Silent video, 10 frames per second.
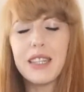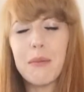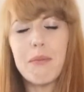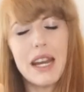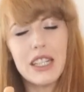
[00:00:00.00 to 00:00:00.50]

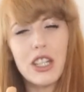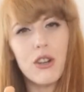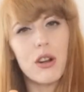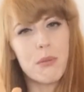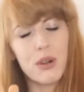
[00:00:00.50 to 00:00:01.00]
Beast
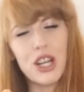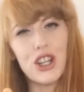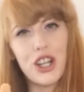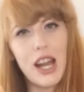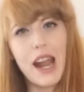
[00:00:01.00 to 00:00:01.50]
makes
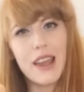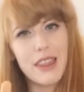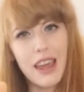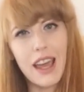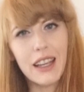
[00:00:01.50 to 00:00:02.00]
you
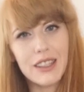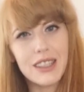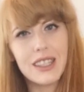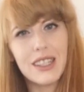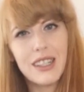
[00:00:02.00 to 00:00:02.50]
appreciate
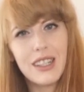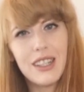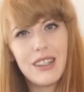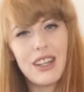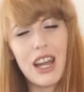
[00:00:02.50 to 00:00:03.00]

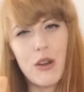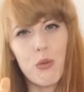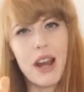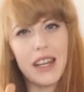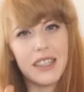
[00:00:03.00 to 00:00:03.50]
things
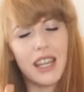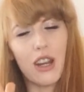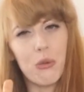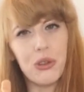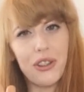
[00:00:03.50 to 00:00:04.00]
in
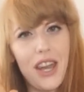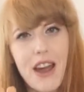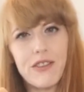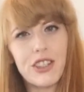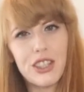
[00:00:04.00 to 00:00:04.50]
ways that
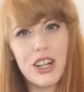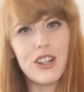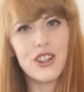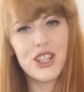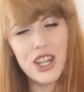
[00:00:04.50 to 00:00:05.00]
you will
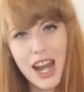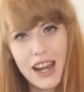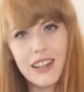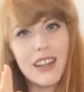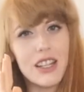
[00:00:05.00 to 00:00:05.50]
never
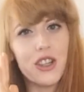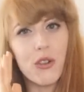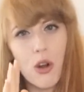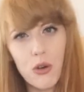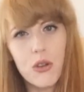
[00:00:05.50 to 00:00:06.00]

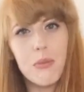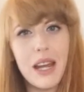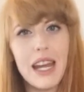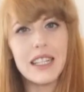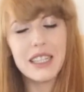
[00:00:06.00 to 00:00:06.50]
understand unless you
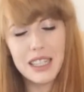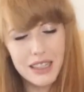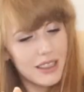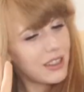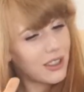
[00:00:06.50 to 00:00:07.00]
go through
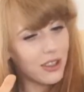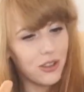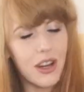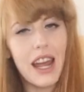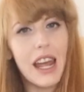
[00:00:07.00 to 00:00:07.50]

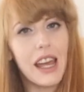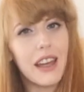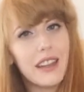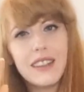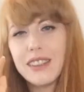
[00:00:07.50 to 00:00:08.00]
Beast.
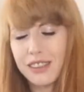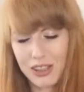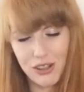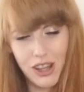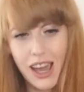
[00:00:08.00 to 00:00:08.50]
Okay?
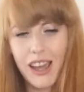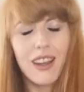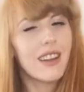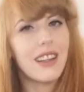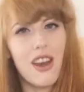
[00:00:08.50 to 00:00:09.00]

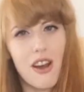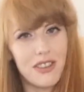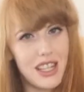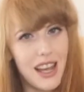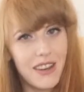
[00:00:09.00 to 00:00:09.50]
Okay,
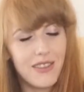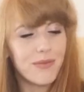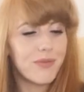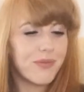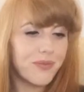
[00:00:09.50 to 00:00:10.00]
enough
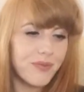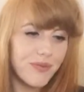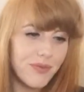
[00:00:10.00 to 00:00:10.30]
said.